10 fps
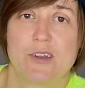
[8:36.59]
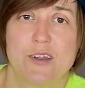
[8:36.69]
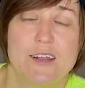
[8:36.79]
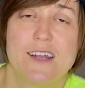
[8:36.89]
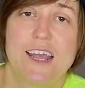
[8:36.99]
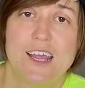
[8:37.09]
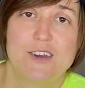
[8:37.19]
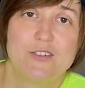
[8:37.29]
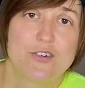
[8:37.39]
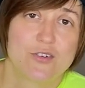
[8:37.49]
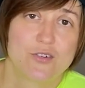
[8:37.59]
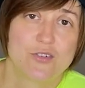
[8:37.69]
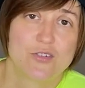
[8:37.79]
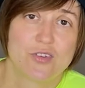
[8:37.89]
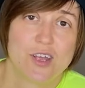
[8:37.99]
the
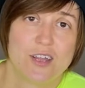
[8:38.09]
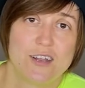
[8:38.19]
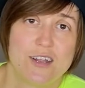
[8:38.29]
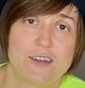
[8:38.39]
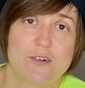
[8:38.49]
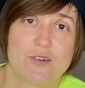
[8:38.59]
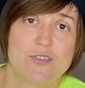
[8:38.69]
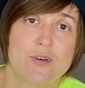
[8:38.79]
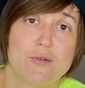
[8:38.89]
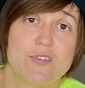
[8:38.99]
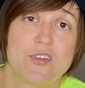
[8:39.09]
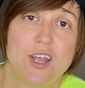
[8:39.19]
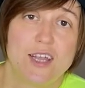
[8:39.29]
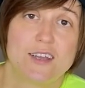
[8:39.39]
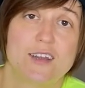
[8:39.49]
dangers that are
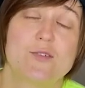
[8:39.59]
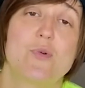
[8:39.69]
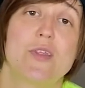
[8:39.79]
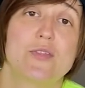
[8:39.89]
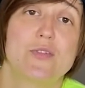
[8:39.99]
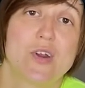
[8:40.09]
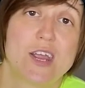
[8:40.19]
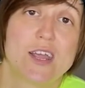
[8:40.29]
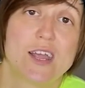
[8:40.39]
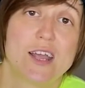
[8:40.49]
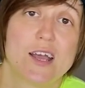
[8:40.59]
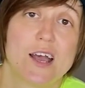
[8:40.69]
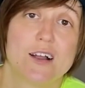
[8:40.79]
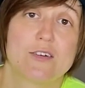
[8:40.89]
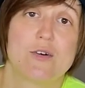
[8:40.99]
associated with drinking
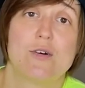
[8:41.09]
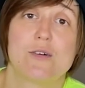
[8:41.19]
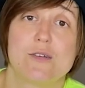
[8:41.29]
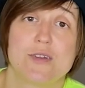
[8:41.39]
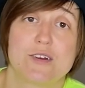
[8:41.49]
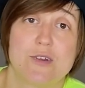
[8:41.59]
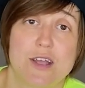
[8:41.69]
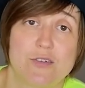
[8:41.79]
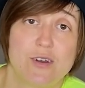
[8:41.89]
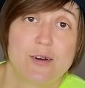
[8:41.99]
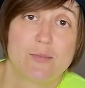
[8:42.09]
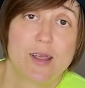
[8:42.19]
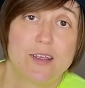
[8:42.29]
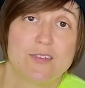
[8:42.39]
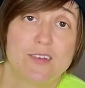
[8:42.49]
alcohol on a regular
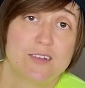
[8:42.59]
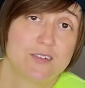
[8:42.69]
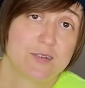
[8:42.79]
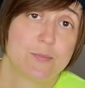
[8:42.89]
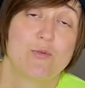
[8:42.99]
basis.